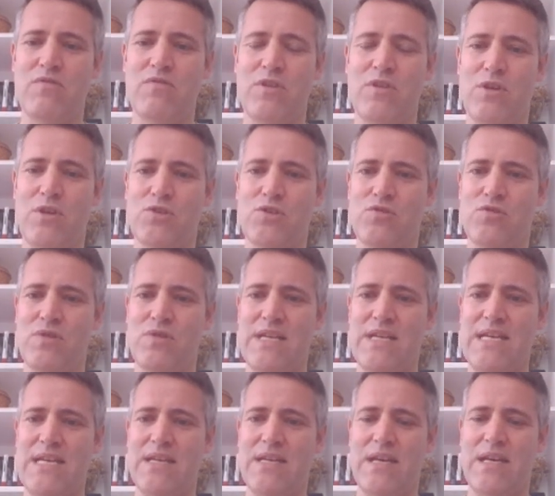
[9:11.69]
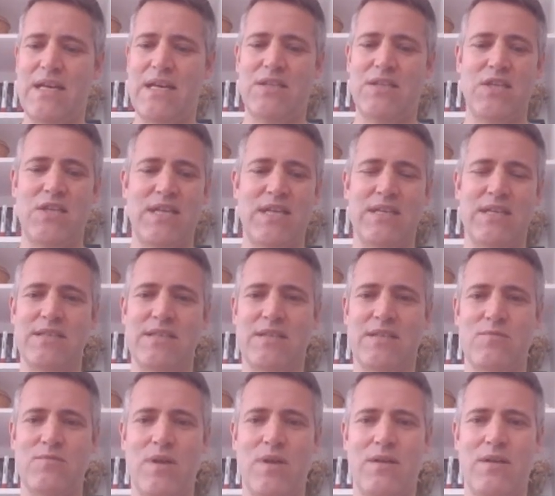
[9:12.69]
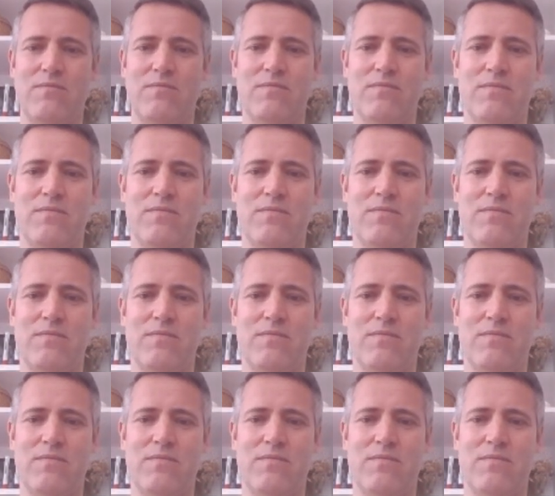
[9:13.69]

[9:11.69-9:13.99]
lottery tickets as well.